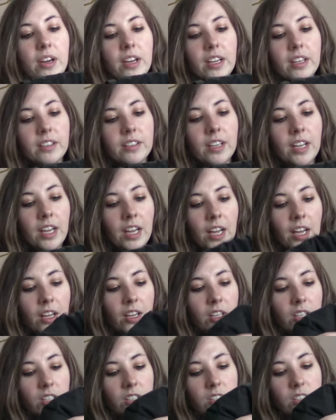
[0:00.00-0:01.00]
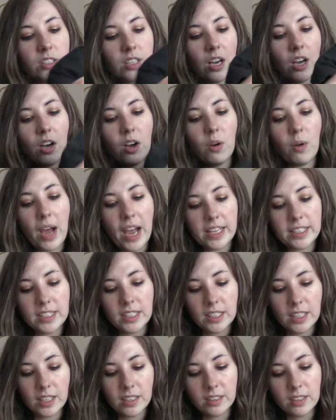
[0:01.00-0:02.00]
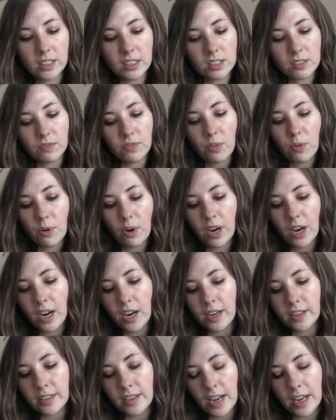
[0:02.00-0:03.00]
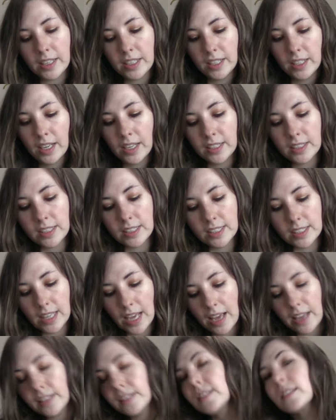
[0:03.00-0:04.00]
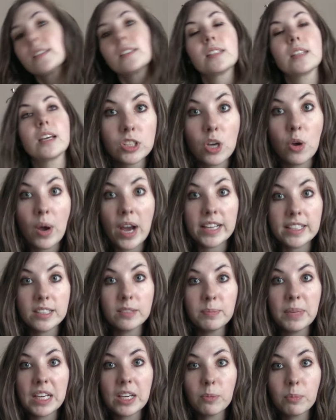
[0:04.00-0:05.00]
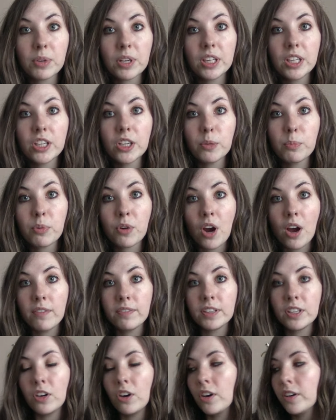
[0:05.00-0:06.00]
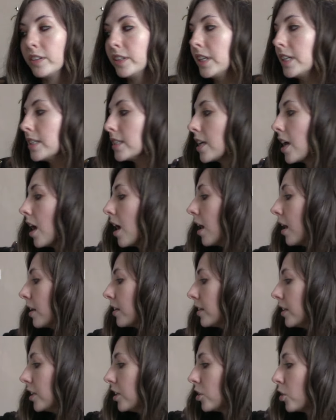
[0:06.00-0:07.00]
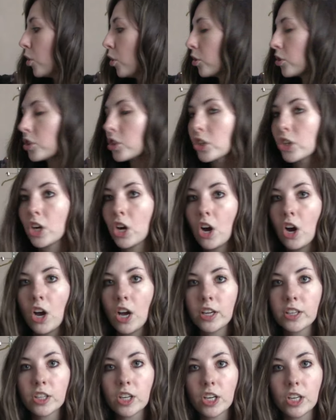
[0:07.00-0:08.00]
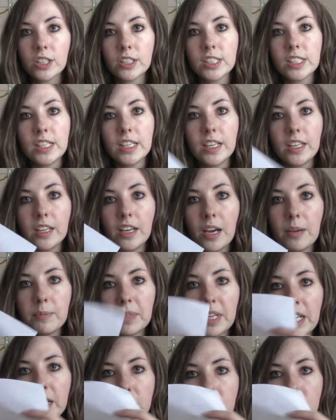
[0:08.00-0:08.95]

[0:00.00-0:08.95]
it. So I did get this for 99 cents. So I did make a pretty good profit on this. The Culture On Curtsy, I'm getting